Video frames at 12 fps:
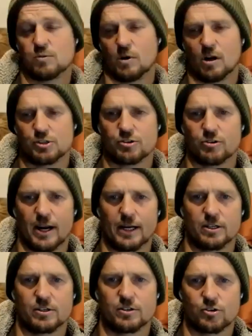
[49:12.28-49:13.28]
was when I was
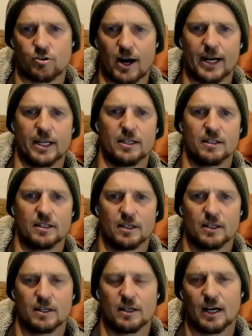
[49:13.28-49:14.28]
training,
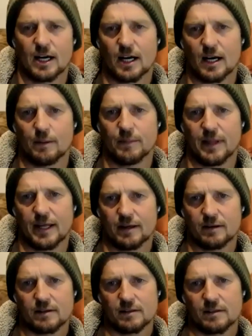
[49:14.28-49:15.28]
and
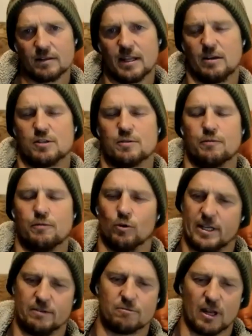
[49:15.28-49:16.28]
that was
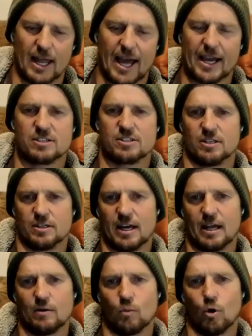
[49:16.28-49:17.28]
fully relaxed
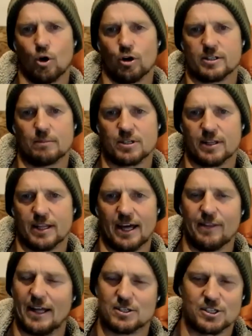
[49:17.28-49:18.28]
and worked up to
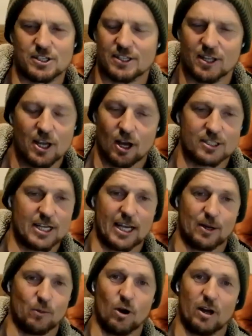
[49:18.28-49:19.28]
that. And I'll
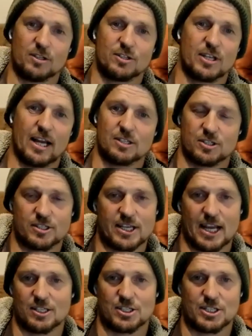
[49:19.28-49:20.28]
tell you what, it sounds
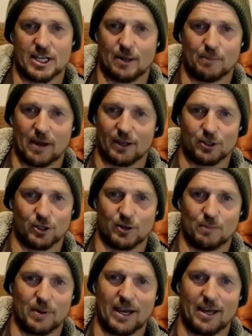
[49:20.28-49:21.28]
deep, but you
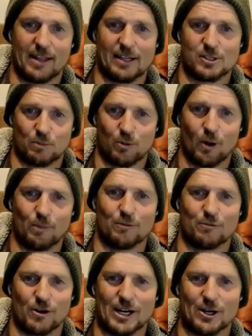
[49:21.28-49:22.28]
compare that to
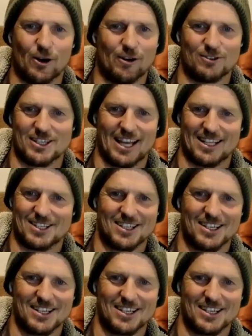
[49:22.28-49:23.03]
proper free divers.